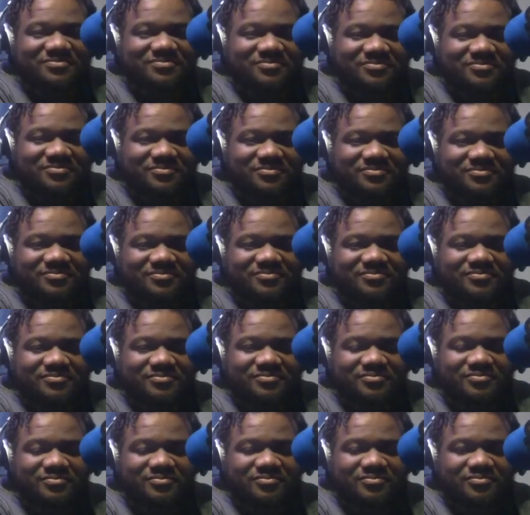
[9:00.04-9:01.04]

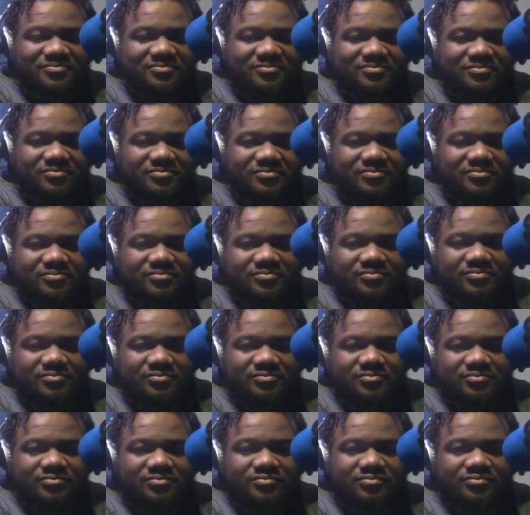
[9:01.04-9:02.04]

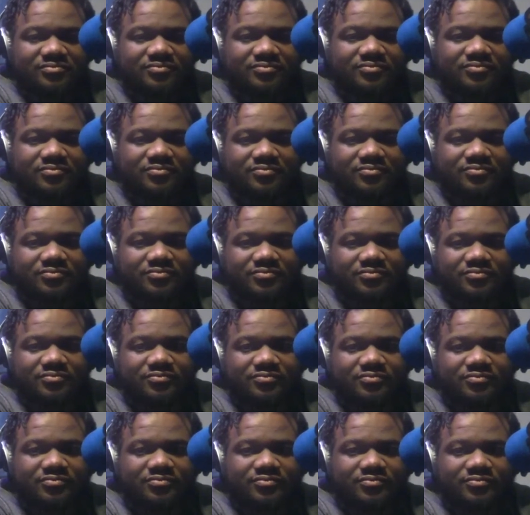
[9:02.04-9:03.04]

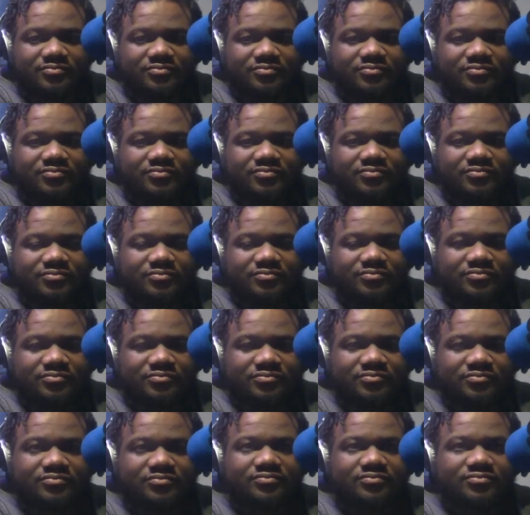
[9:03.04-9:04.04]

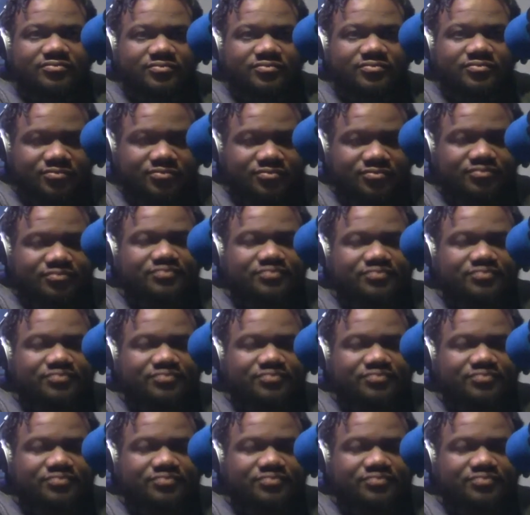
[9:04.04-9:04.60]
This person isn't speaking.